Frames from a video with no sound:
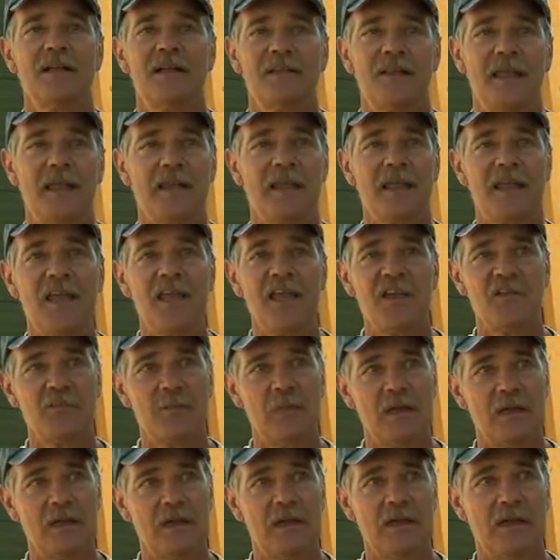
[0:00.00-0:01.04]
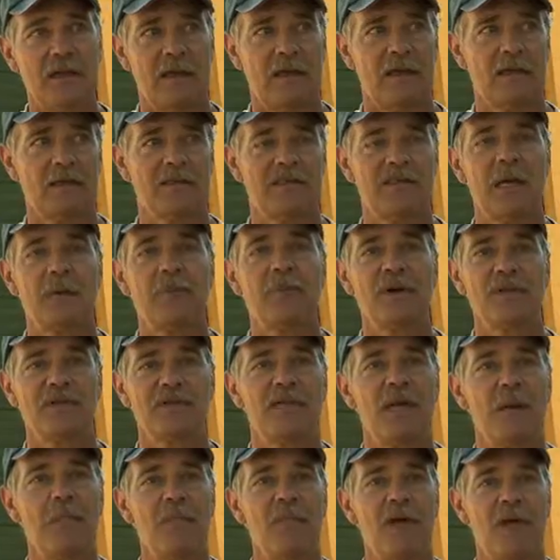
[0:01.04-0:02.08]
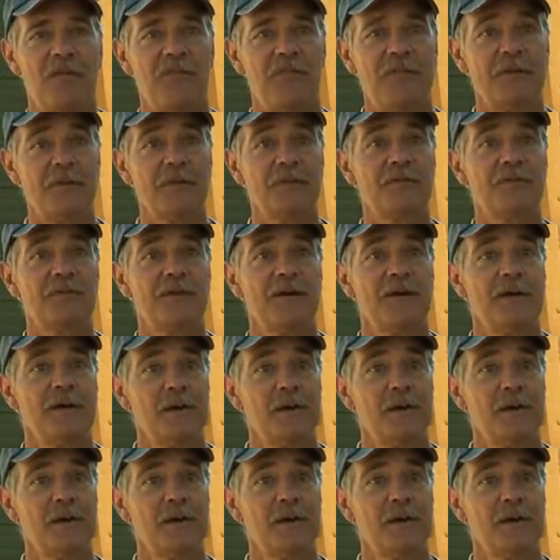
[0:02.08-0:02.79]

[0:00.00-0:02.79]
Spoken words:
that gave me a step-by-step method of